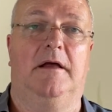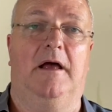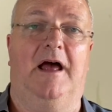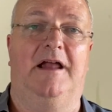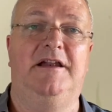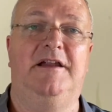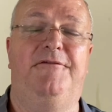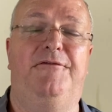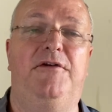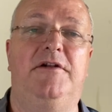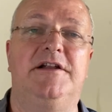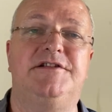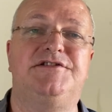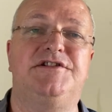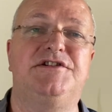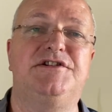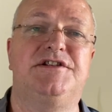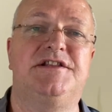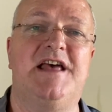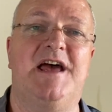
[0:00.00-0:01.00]
And if you
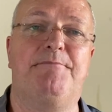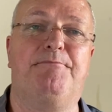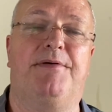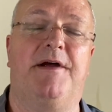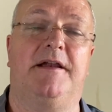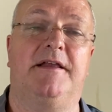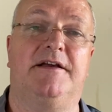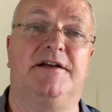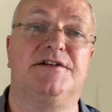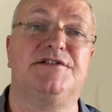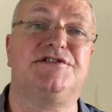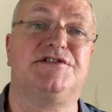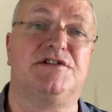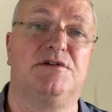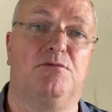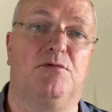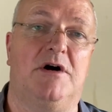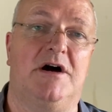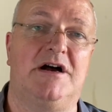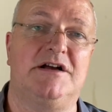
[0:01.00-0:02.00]
listen to their predicates, the
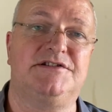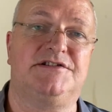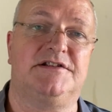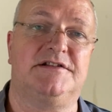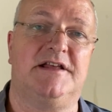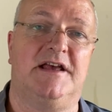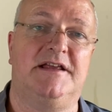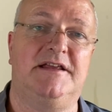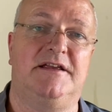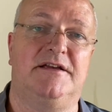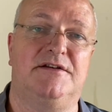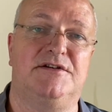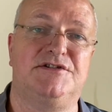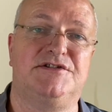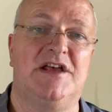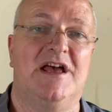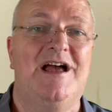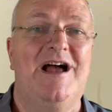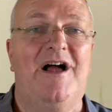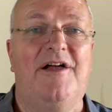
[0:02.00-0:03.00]
words that they
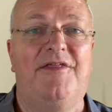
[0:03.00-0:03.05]
use,